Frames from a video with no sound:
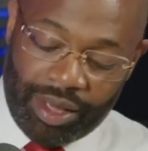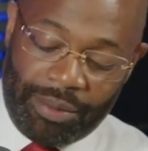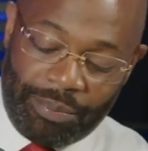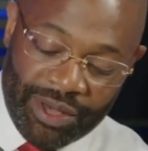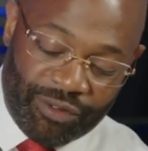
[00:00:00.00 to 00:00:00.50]

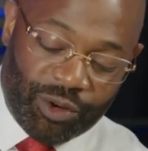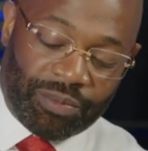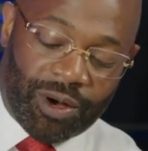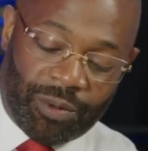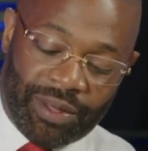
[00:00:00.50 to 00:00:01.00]
Pivotal
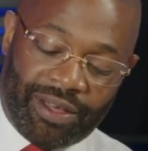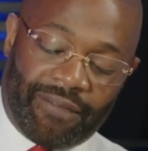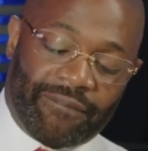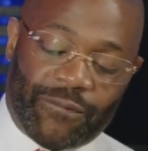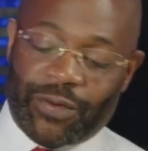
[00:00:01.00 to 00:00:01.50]
moment
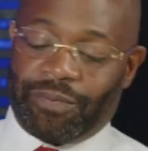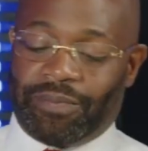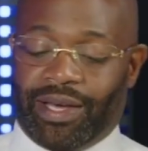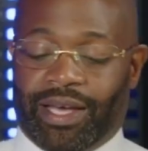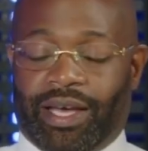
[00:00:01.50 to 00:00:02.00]
for
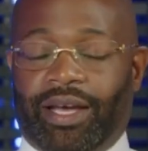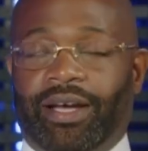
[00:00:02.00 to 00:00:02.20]
me,